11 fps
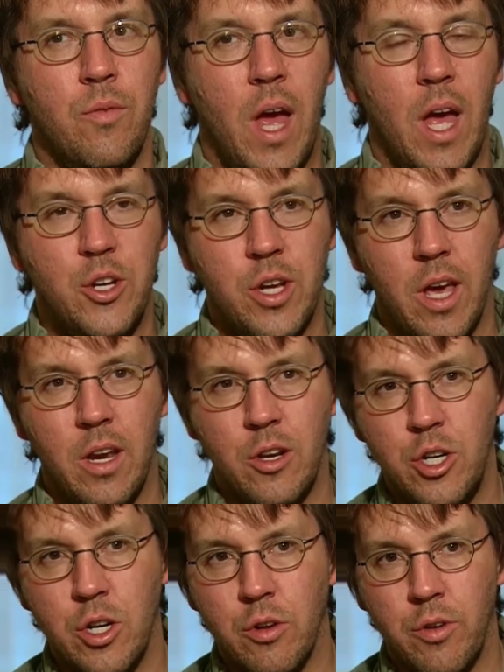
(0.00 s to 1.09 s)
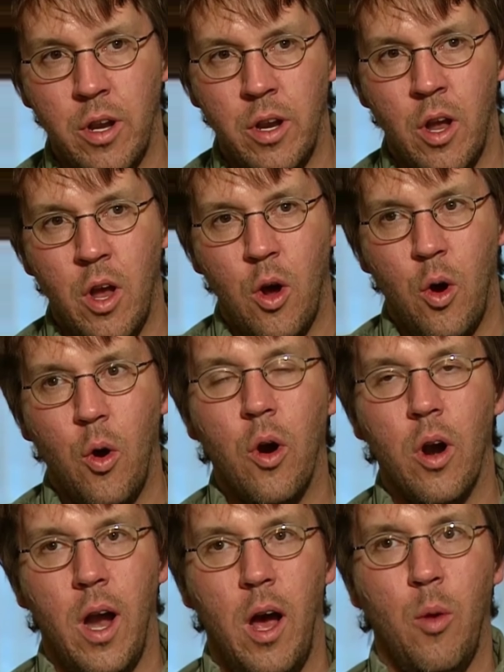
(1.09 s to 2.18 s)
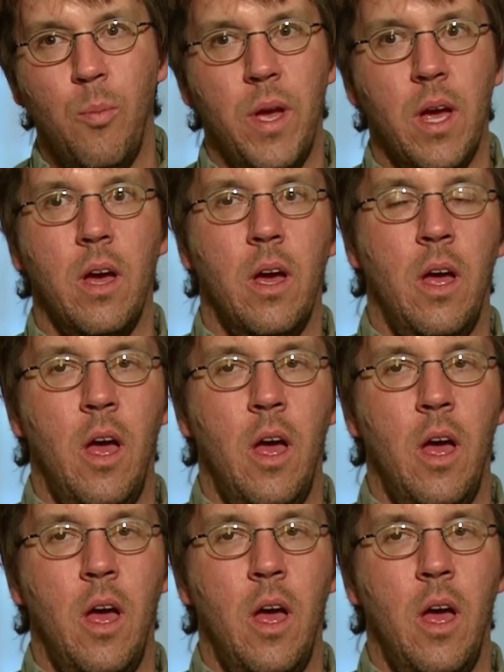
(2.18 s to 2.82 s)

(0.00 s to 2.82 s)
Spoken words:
educating children or helping